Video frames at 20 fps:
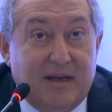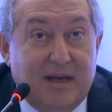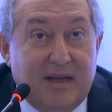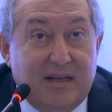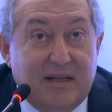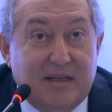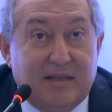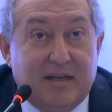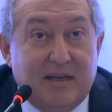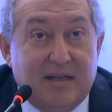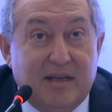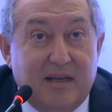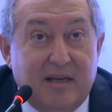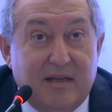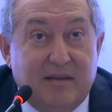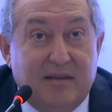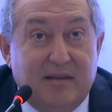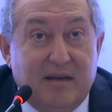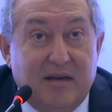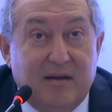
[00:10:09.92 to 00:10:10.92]
and it can
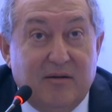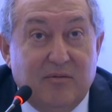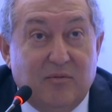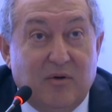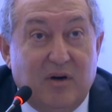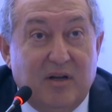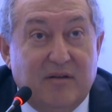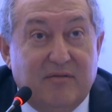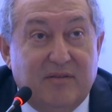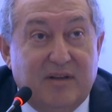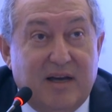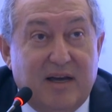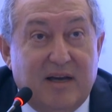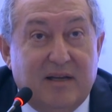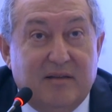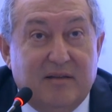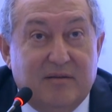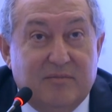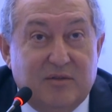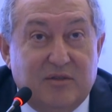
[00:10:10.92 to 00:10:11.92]
hit one of the
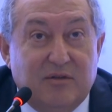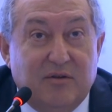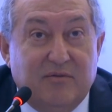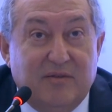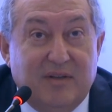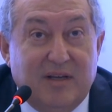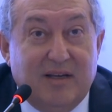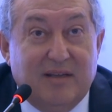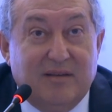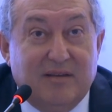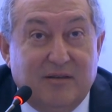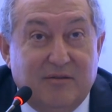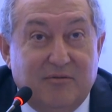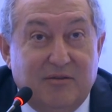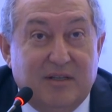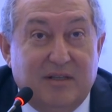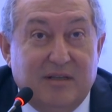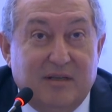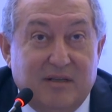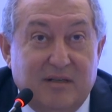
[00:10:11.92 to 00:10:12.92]
atoms of that
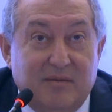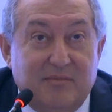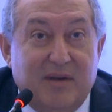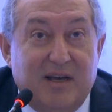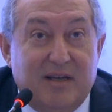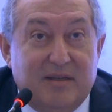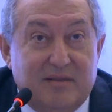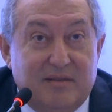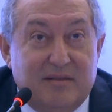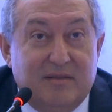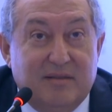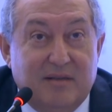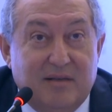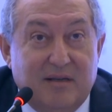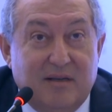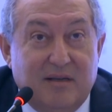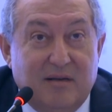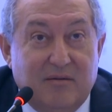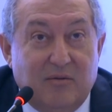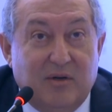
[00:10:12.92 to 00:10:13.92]
critical mass.
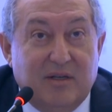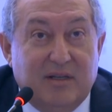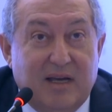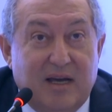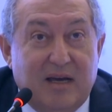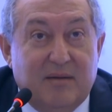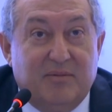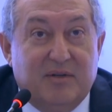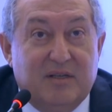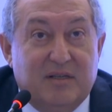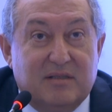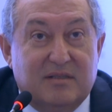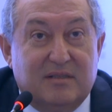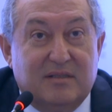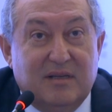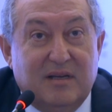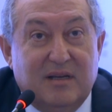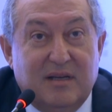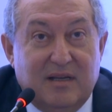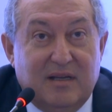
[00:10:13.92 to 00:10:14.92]
What
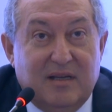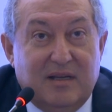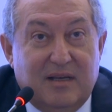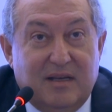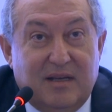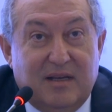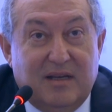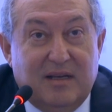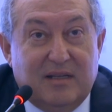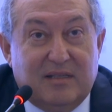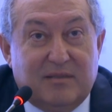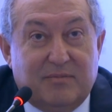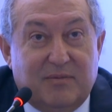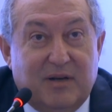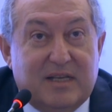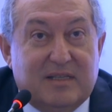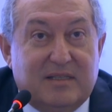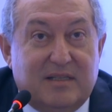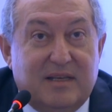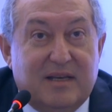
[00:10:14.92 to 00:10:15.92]
happens? It
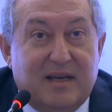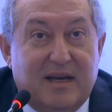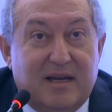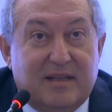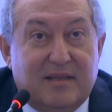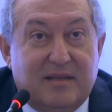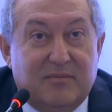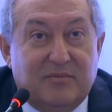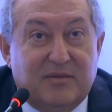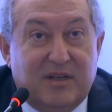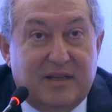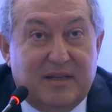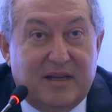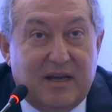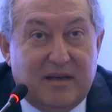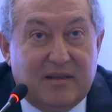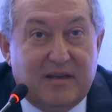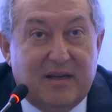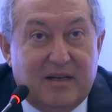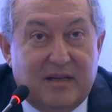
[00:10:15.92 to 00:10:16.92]
splits the atom, then the
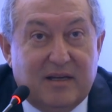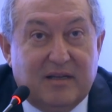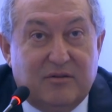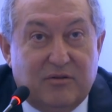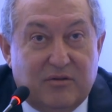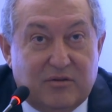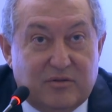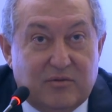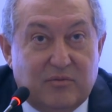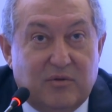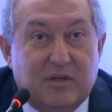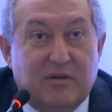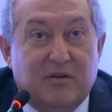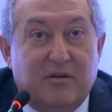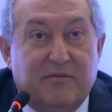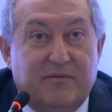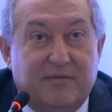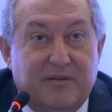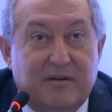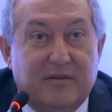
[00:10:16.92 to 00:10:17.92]
other electrons will
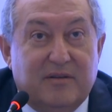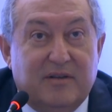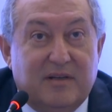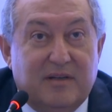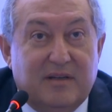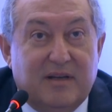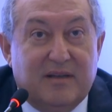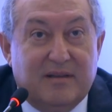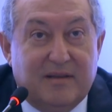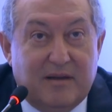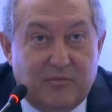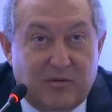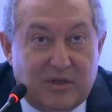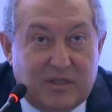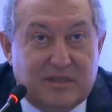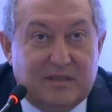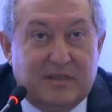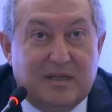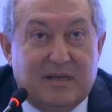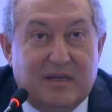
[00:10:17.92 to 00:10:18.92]
go further, and they will
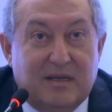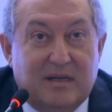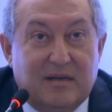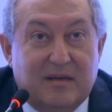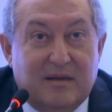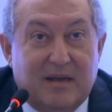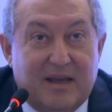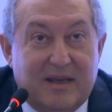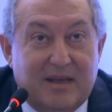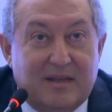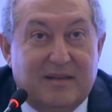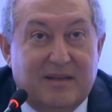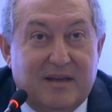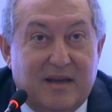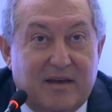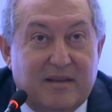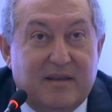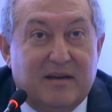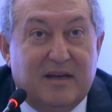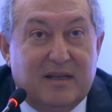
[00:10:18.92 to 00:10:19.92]
hit the
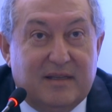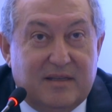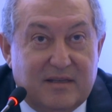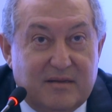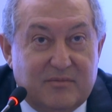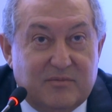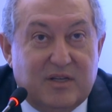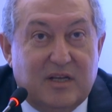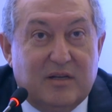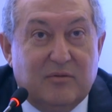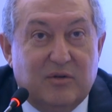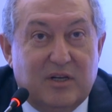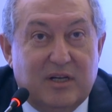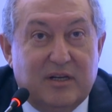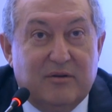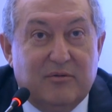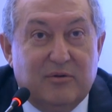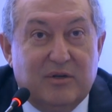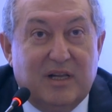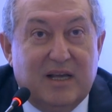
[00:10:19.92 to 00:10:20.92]
other atoms, and
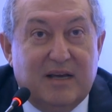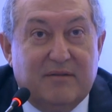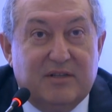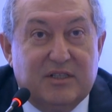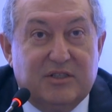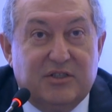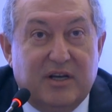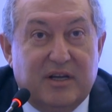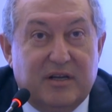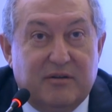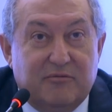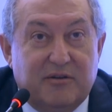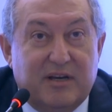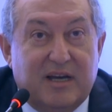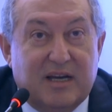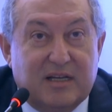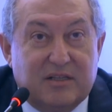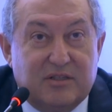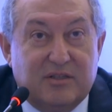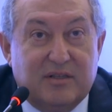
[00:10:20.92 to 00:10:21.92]
you will have a chain
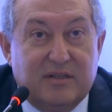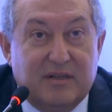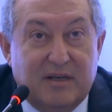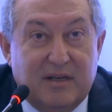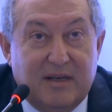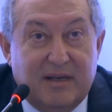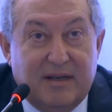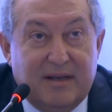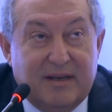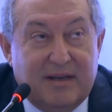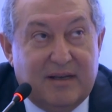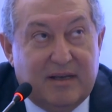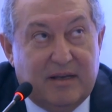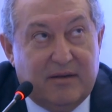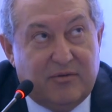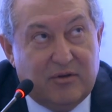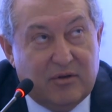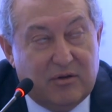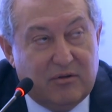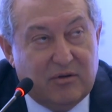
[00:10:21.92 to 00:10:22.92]
reaction.
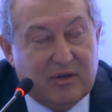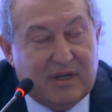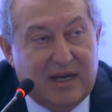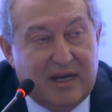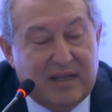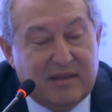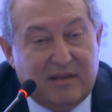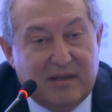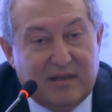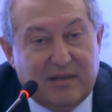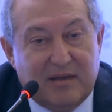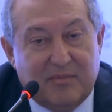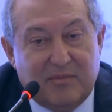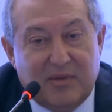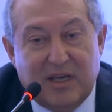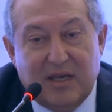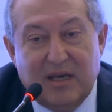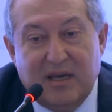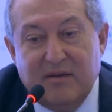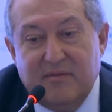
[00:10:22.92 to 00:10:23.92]
If you look at the
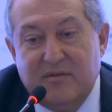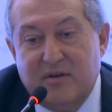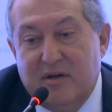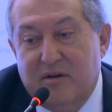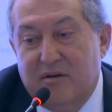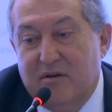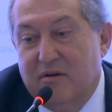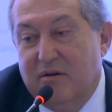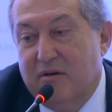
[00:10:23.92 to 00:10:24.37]
behavior